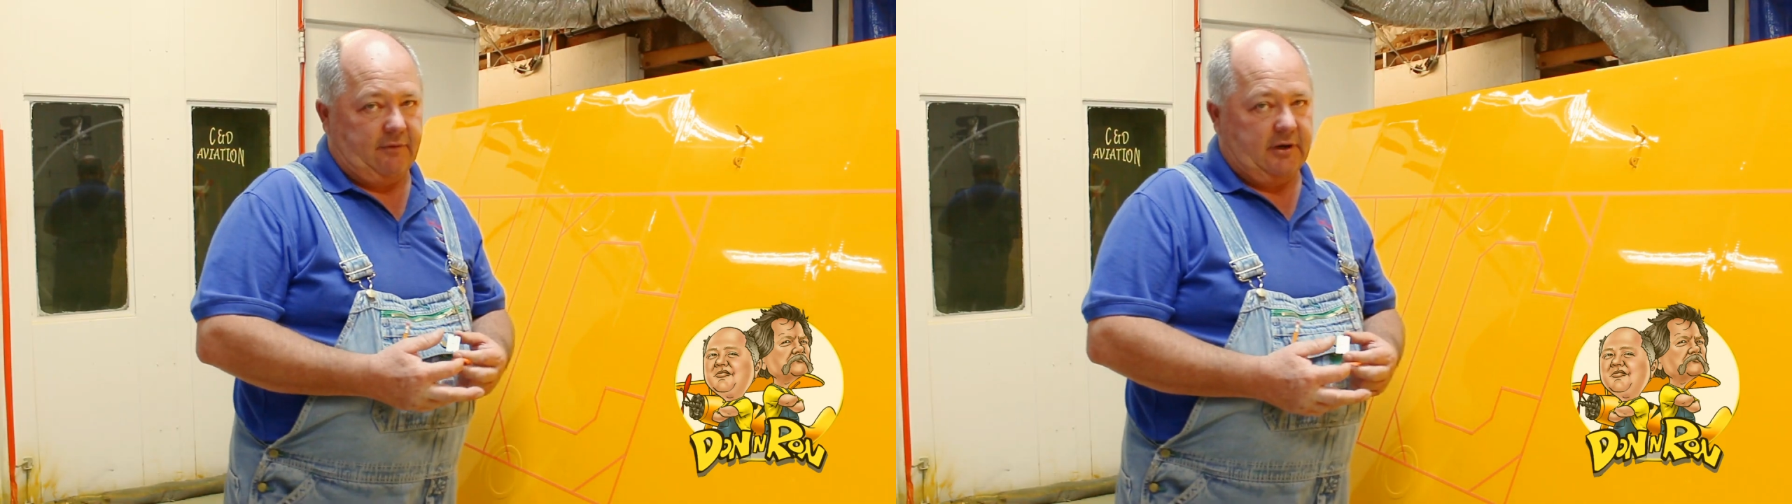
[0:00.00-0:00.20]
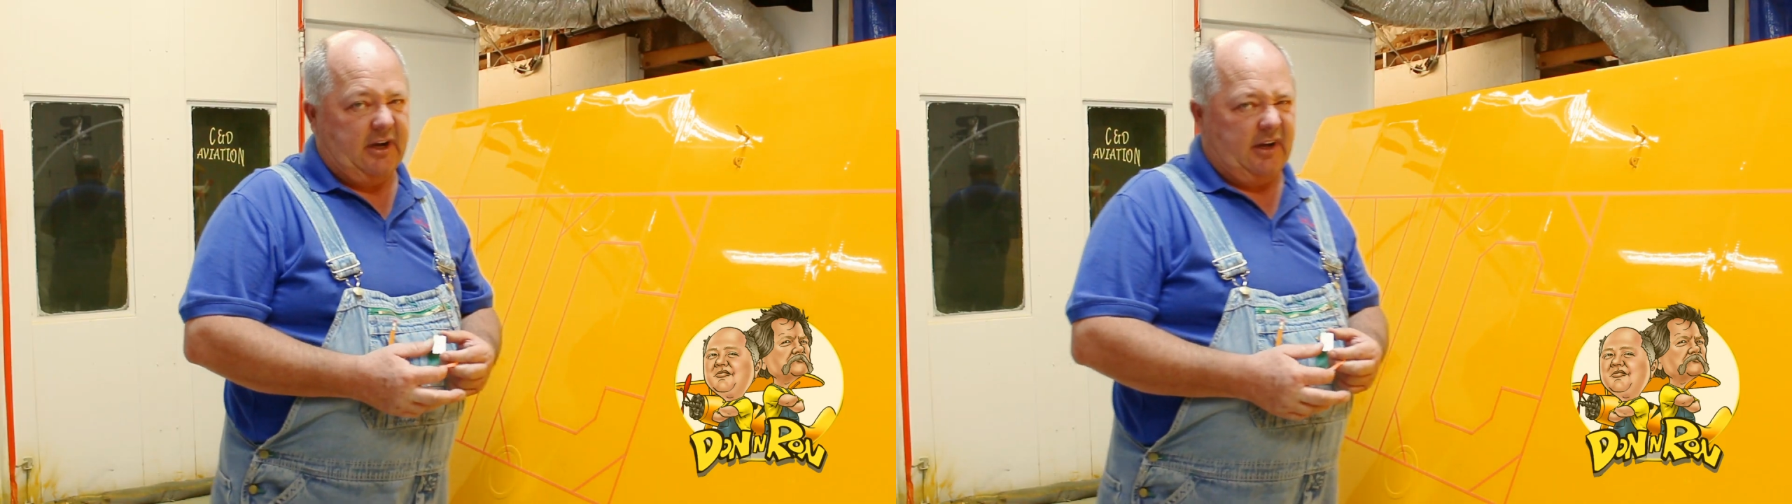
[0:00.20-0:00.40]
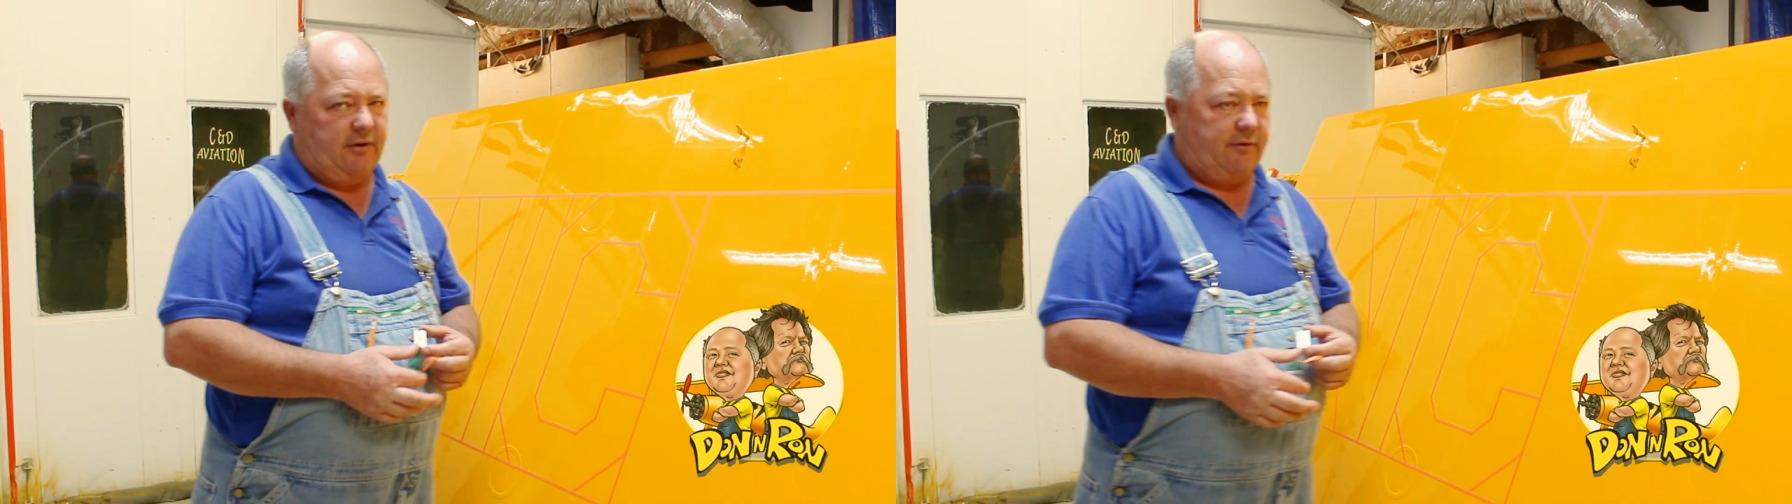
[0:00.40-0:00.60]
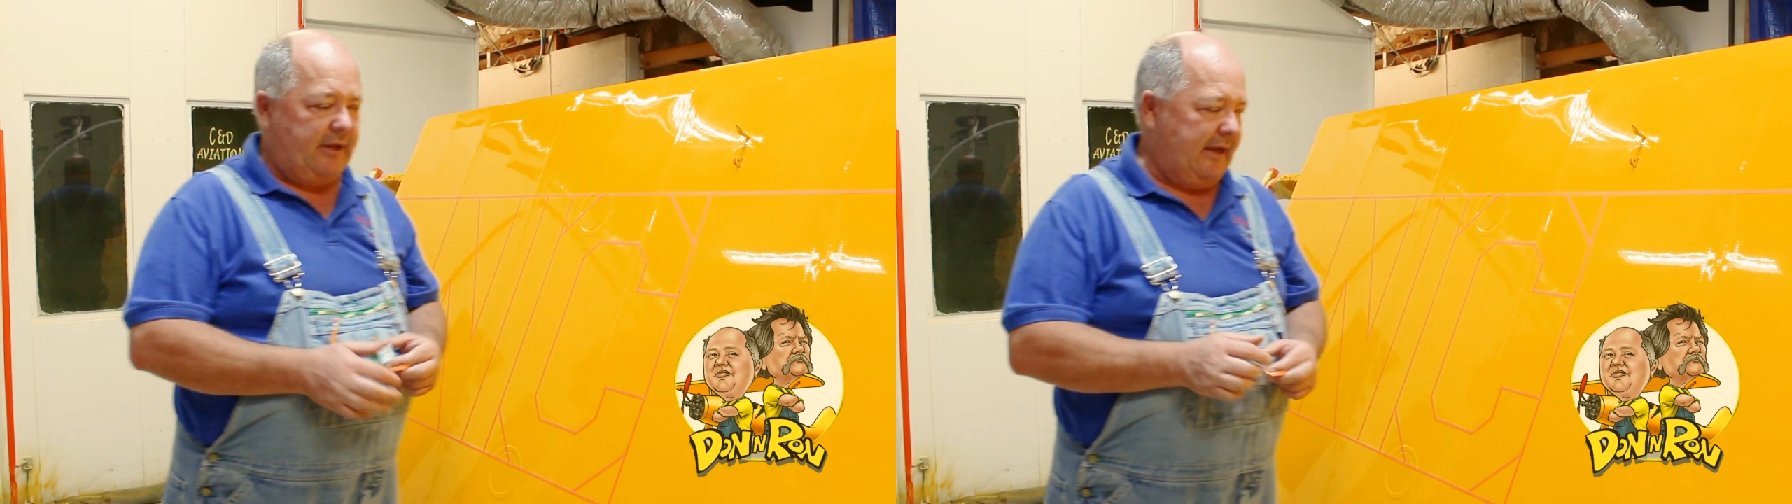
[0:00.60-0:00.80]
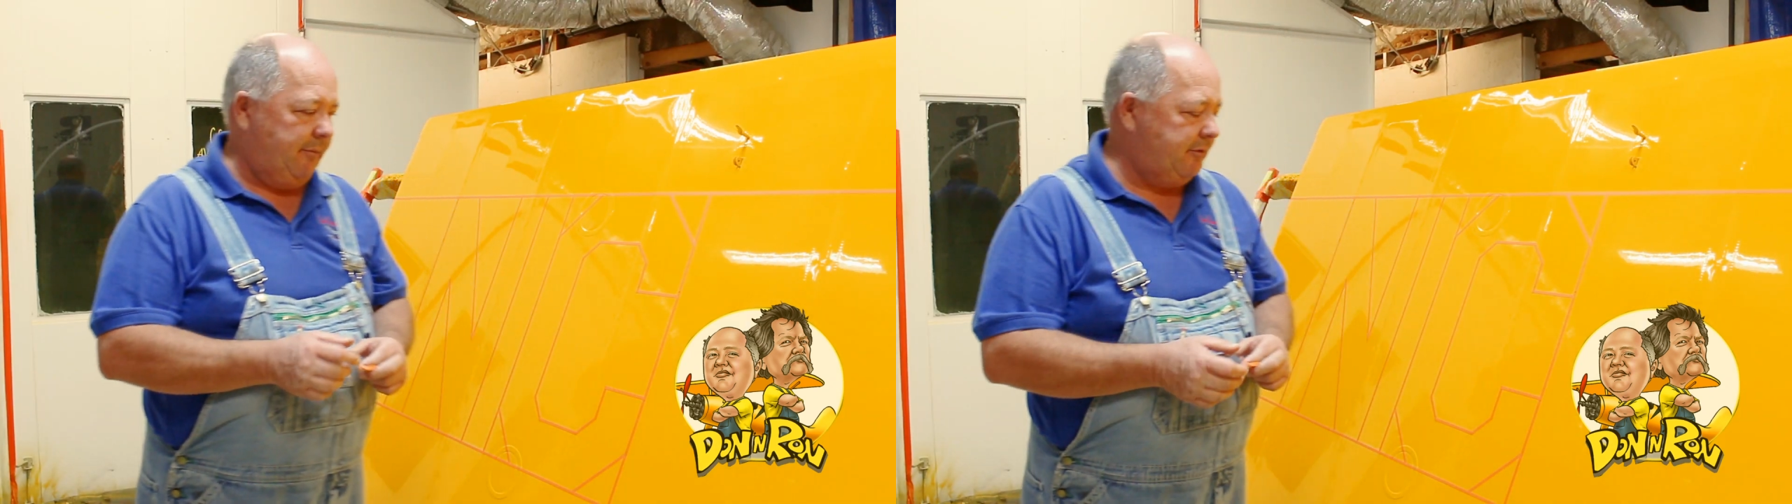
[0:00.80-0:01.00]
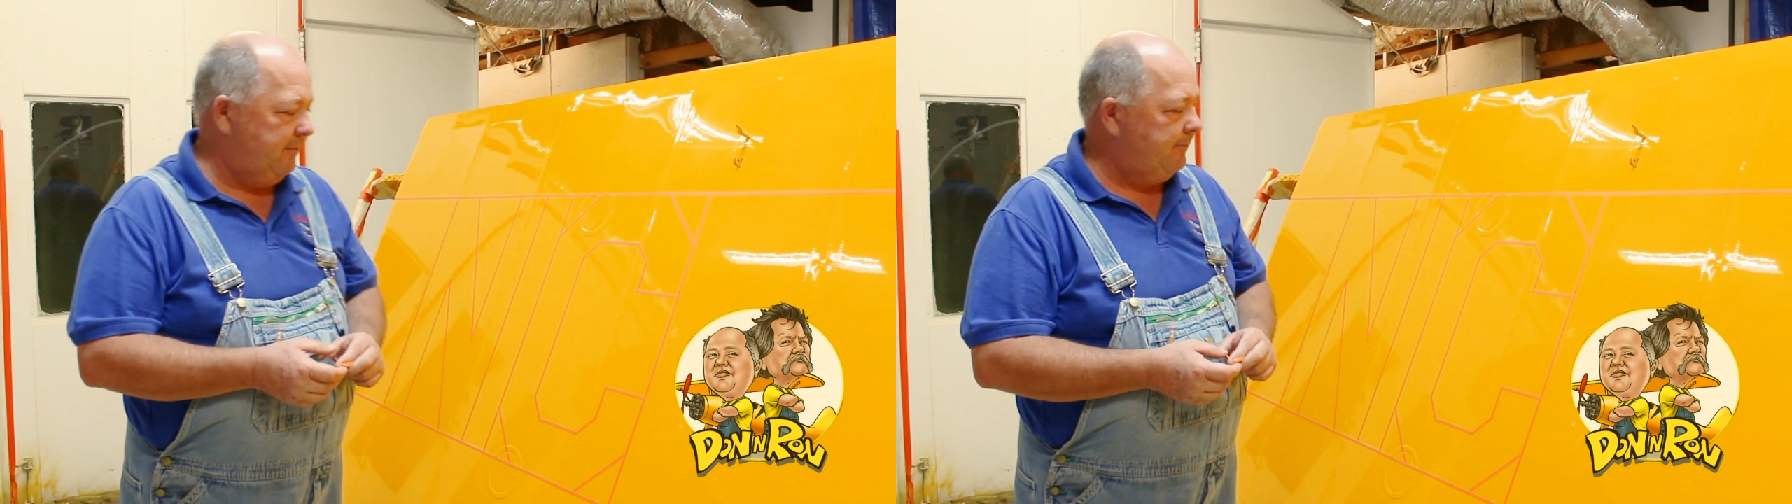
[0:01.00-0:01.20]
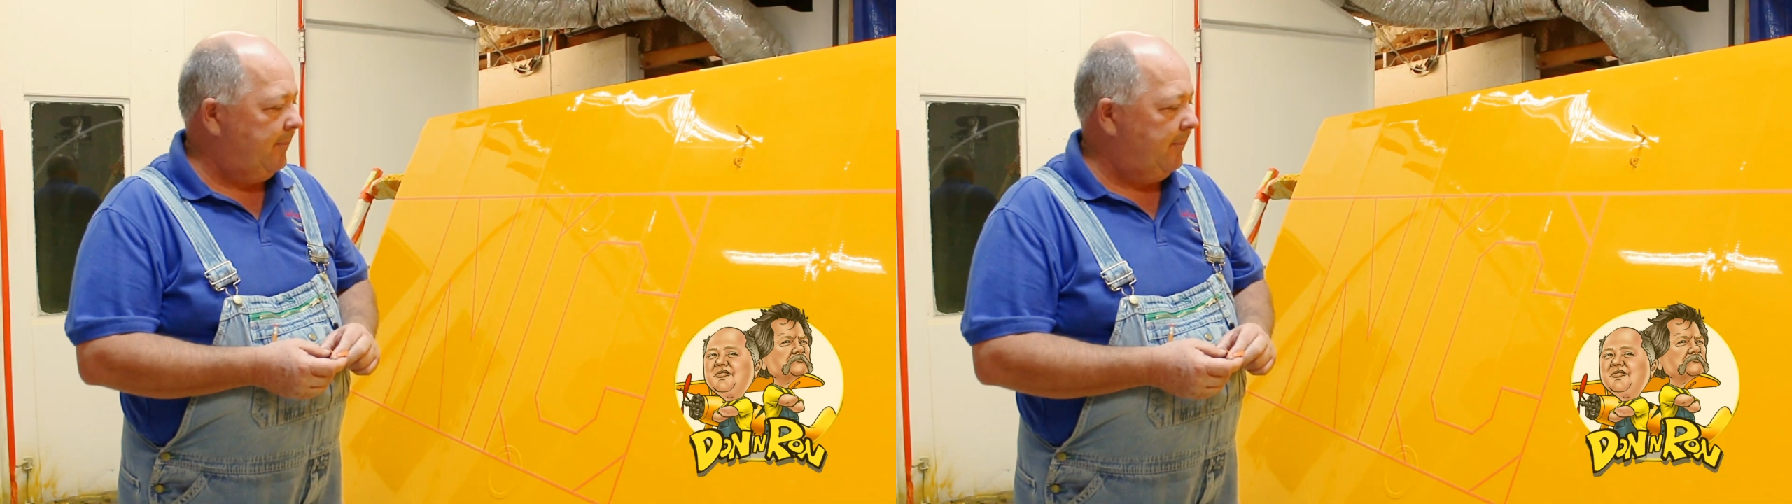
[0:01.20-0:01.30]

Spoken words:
for cutting your tapes.